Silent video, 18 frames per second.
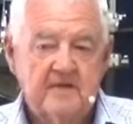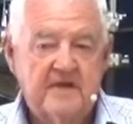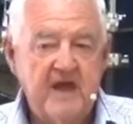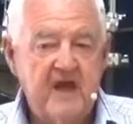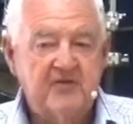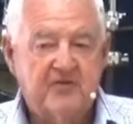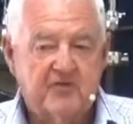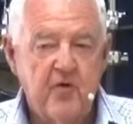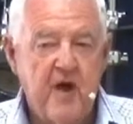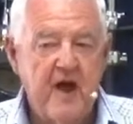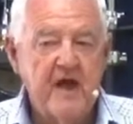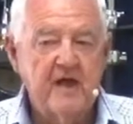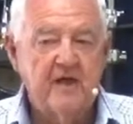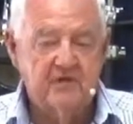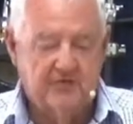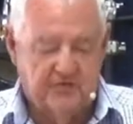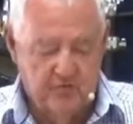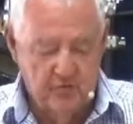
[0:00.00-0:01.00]
Death
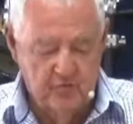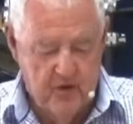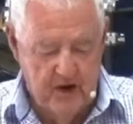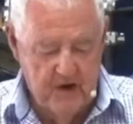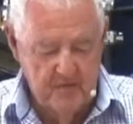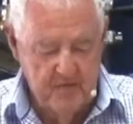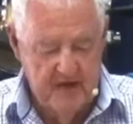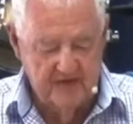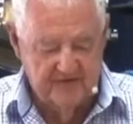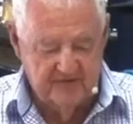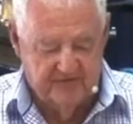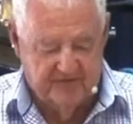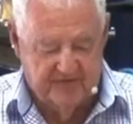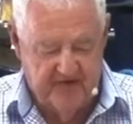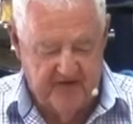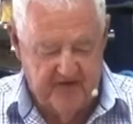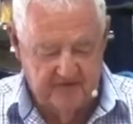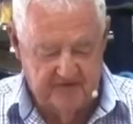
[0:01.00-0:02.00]
reigned through one man's
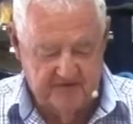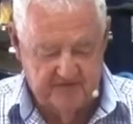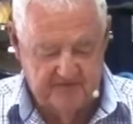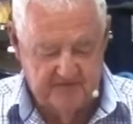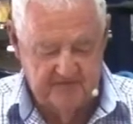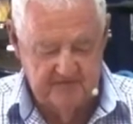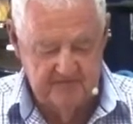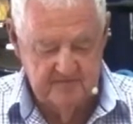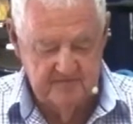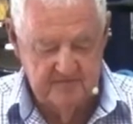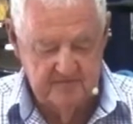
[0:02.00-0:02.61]
offense.